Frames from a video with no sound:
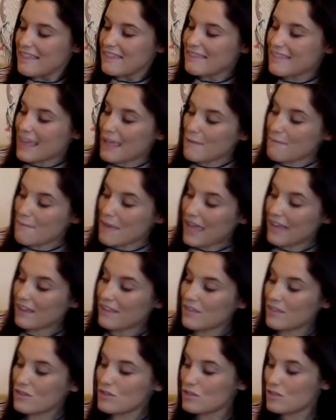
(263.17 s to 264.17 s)
They make
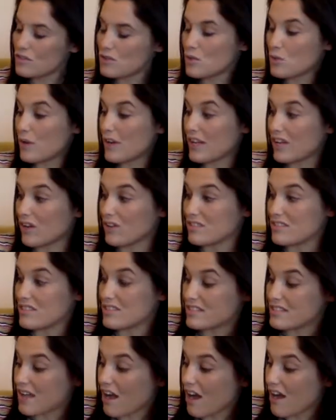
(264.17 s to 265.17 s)
the soil
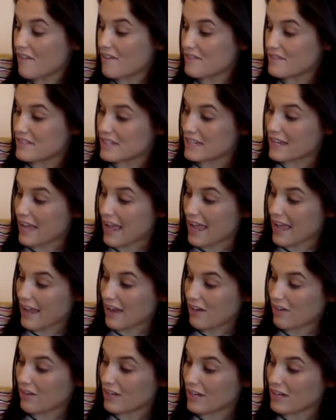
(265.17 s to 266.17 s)
soft and
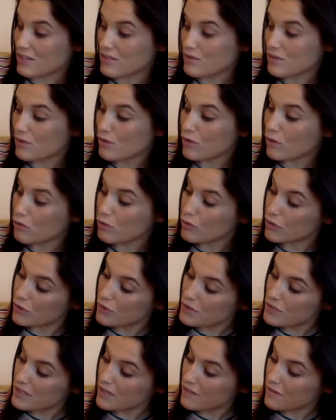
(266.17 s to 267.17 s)
airy so the
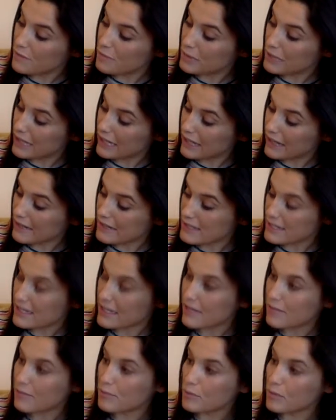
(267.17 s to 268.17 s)
roots of plants
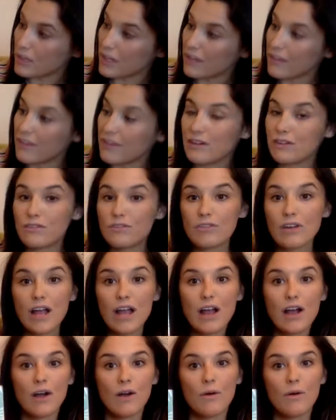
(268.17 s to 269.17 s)
can breathe and
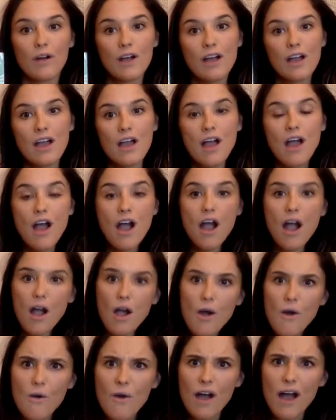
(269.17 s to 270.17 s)
grow.
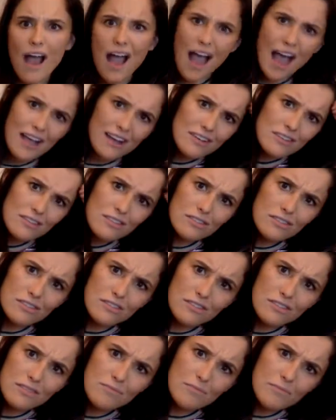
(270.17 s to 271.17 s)
Oh, I just
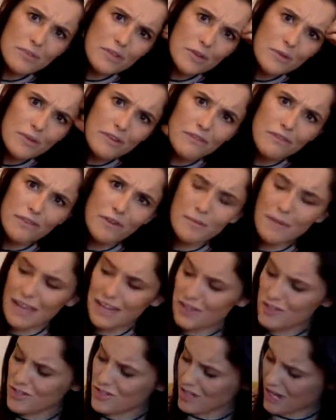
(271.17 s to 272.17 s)
learned some new
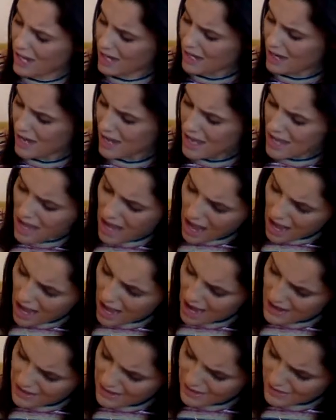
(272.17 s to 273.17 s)
information.
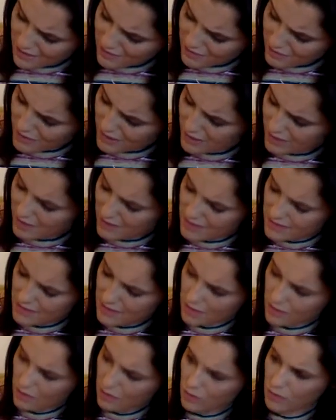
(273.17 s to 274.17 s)
I didn't realize
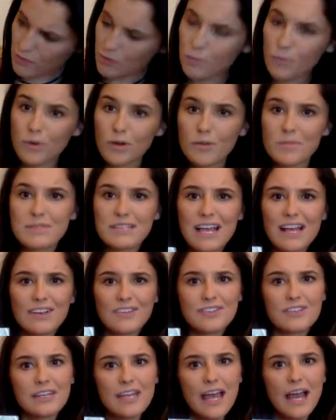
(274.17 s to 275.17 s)
that earthworms
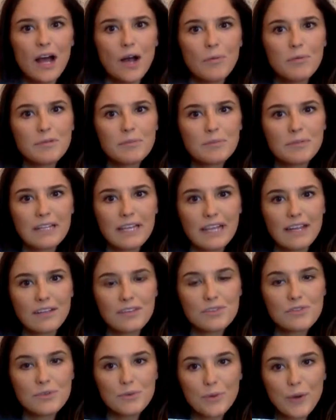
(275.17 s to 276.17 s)
actually helped
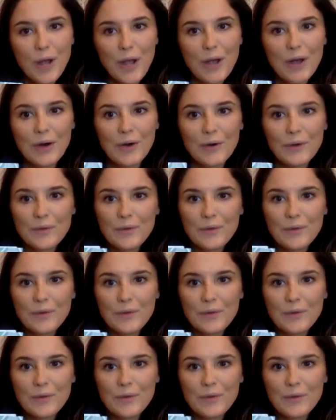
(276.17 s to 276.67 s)
plants grow.